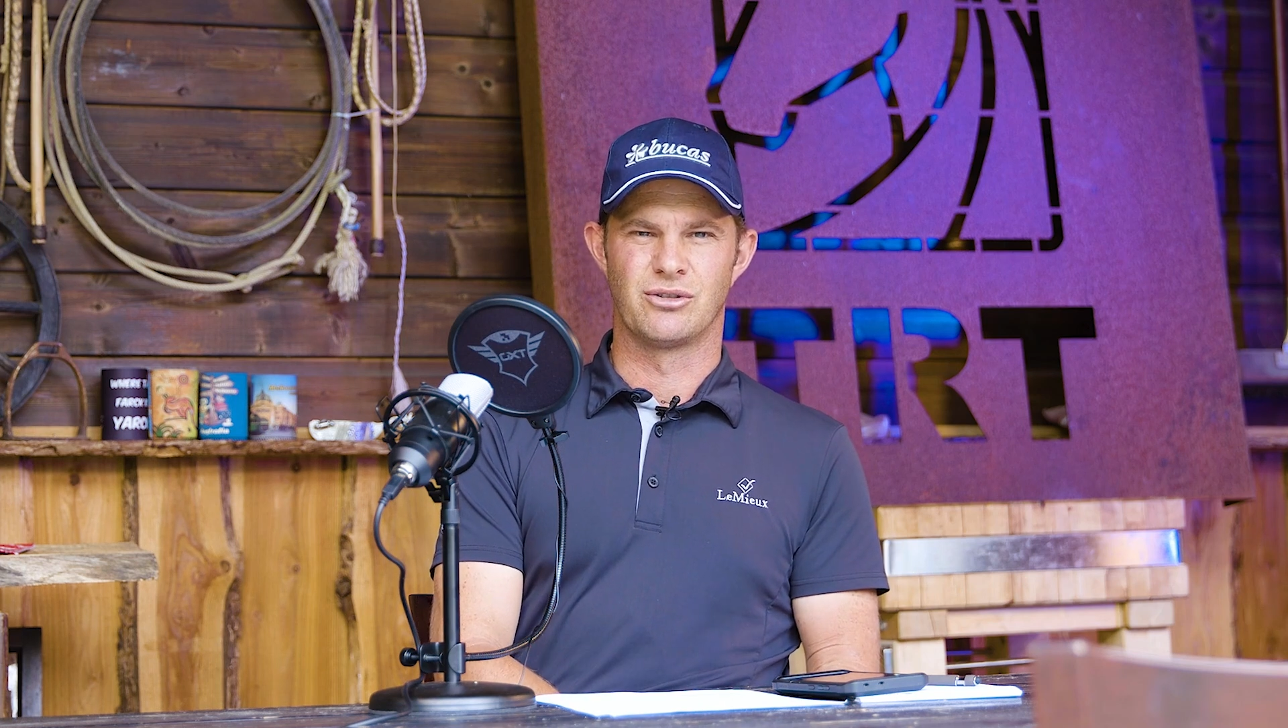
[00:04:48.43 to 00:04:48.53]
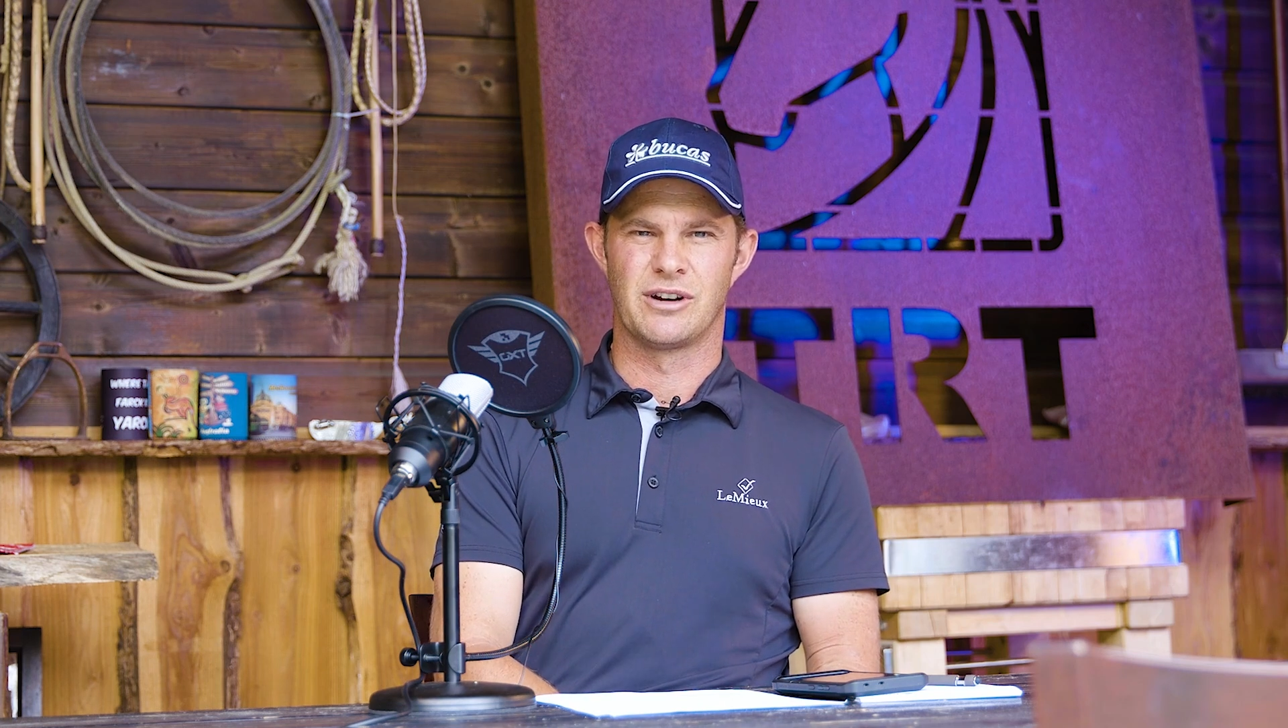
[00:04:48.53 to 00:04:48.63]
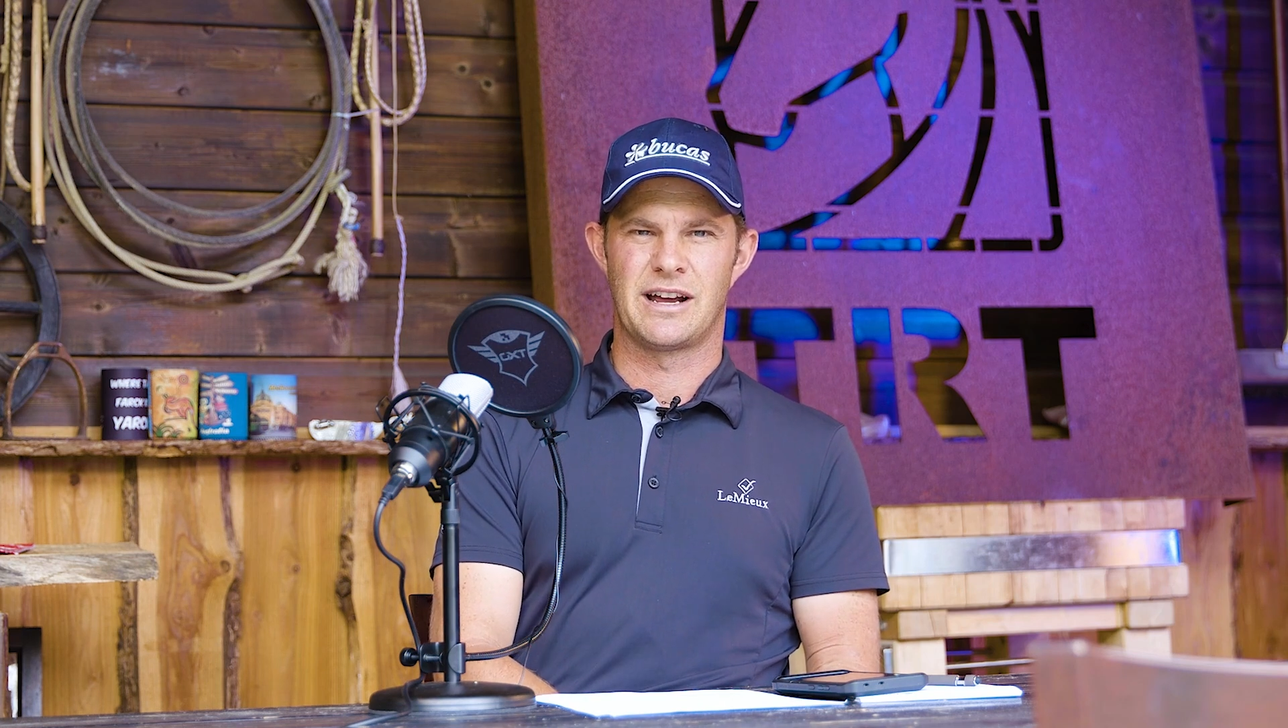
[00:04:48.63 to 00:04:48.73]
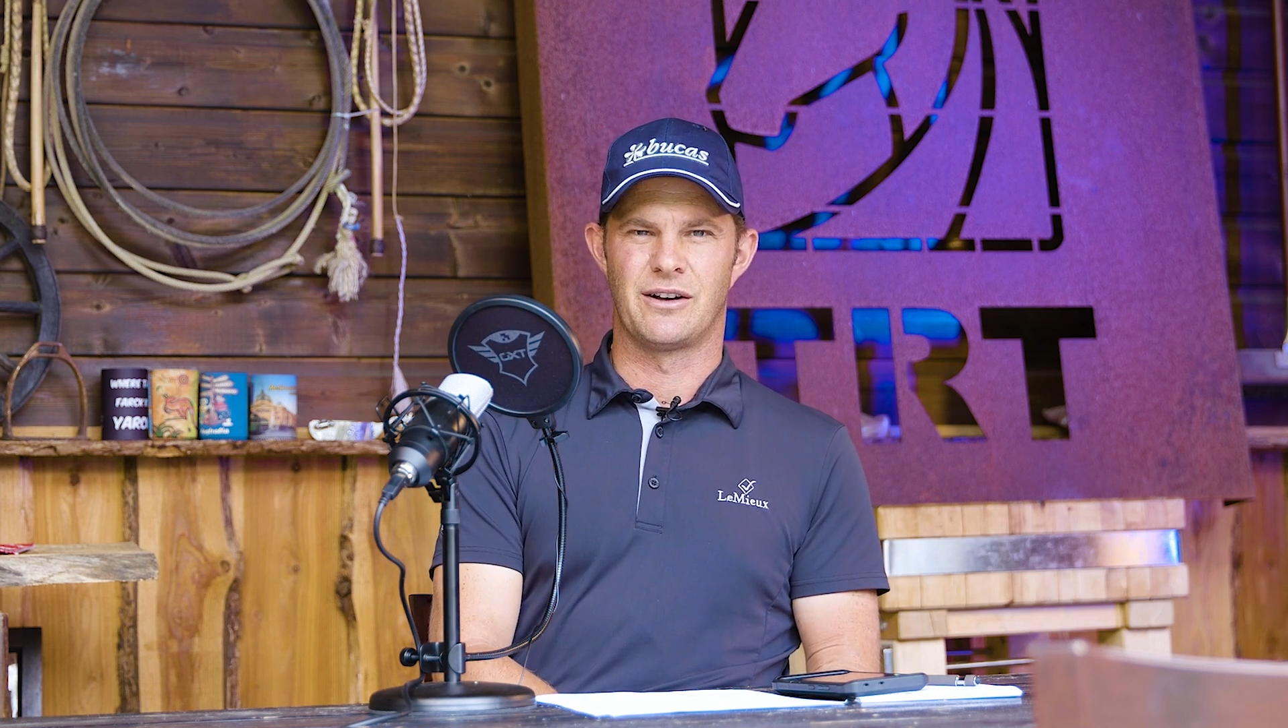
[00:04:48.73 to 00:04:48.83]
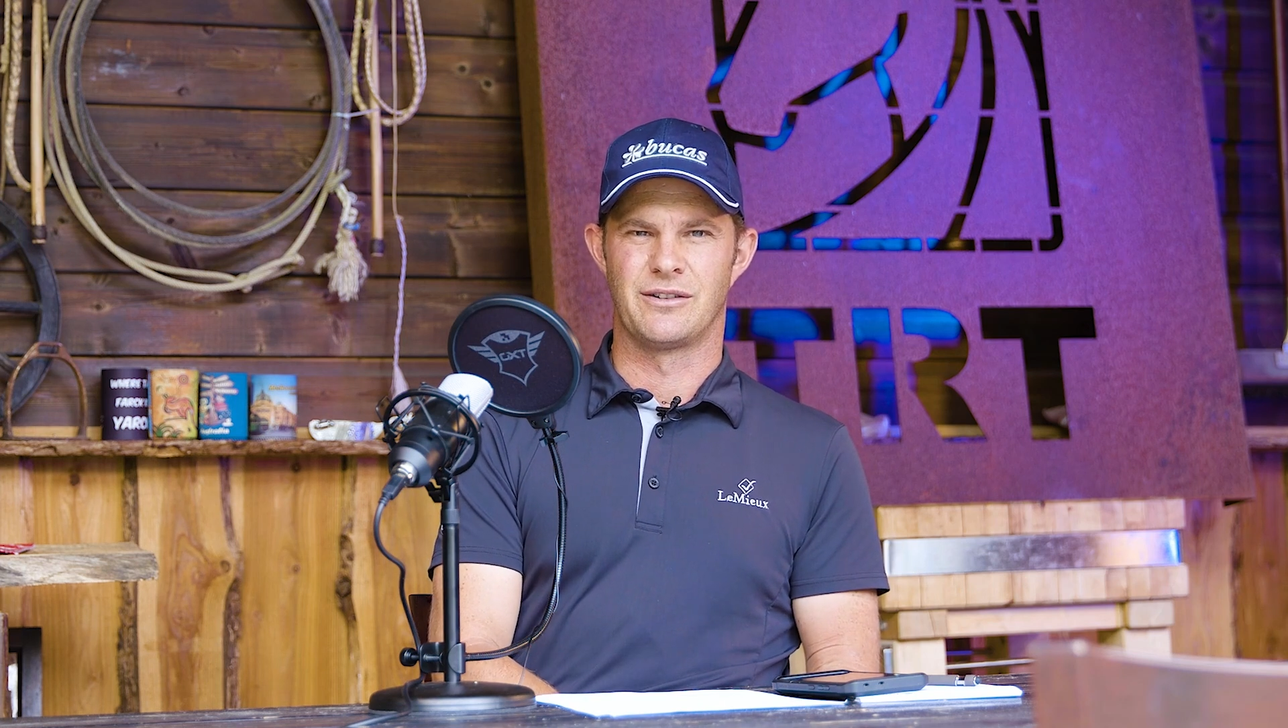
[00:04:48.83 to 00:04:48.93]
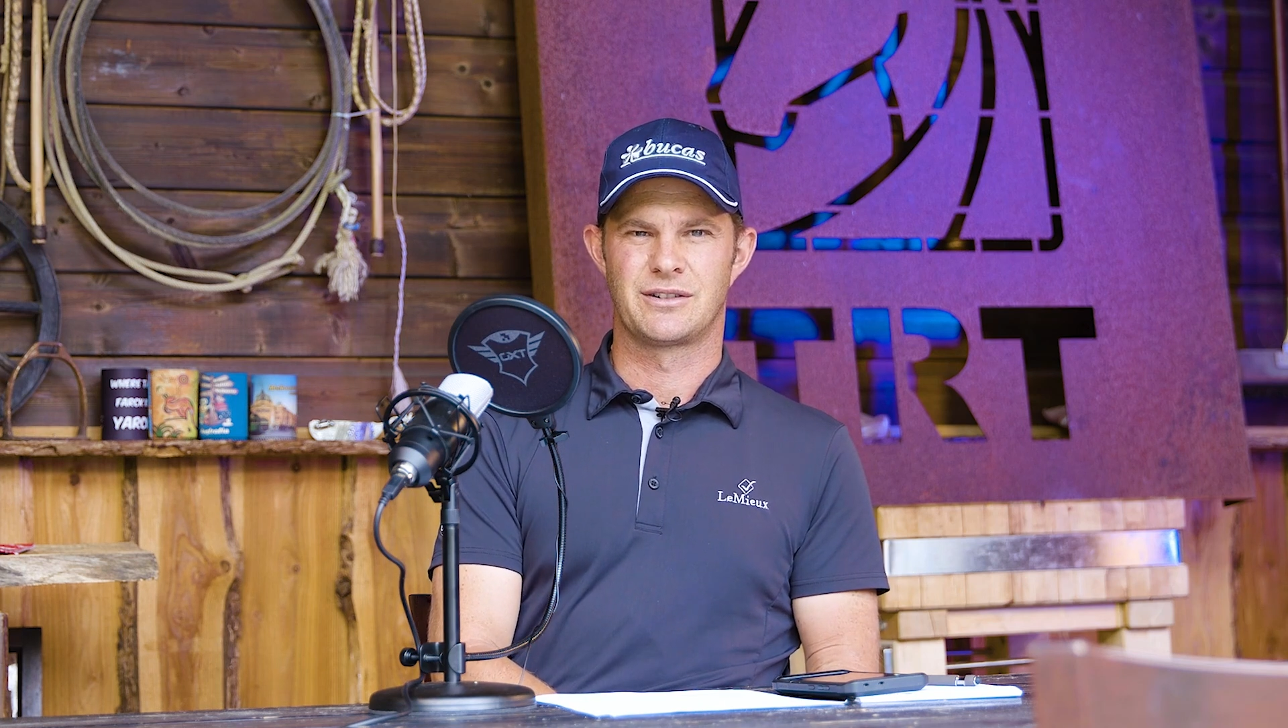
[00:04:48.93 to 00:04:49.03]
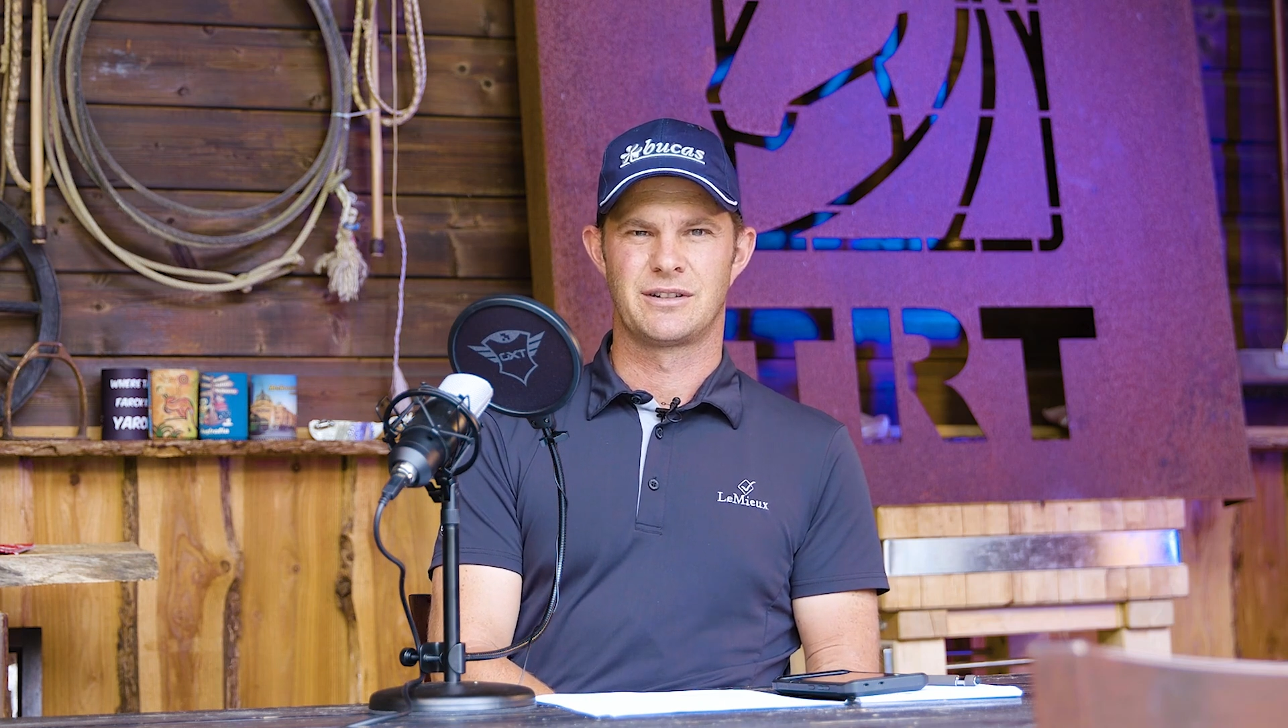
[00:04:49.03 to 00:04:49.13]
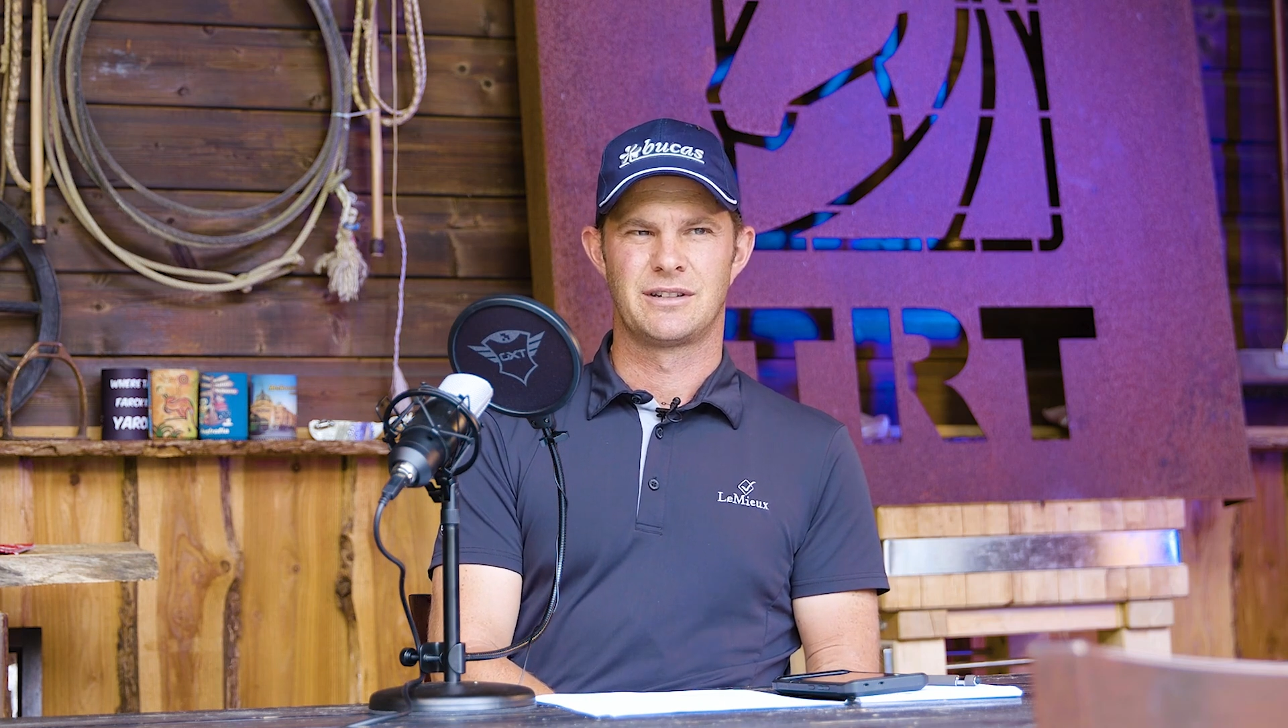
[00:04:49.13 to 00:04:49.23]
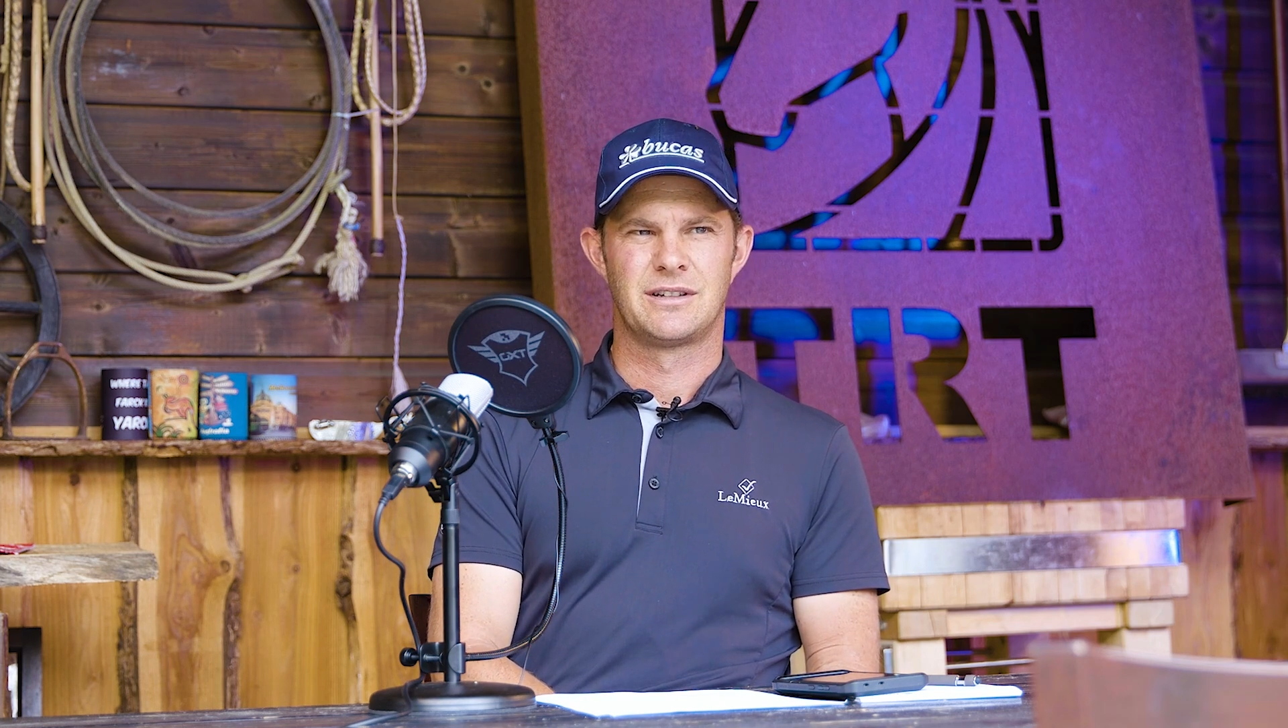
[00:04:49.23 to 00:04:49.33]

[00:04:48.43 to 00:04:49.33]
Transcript: ground.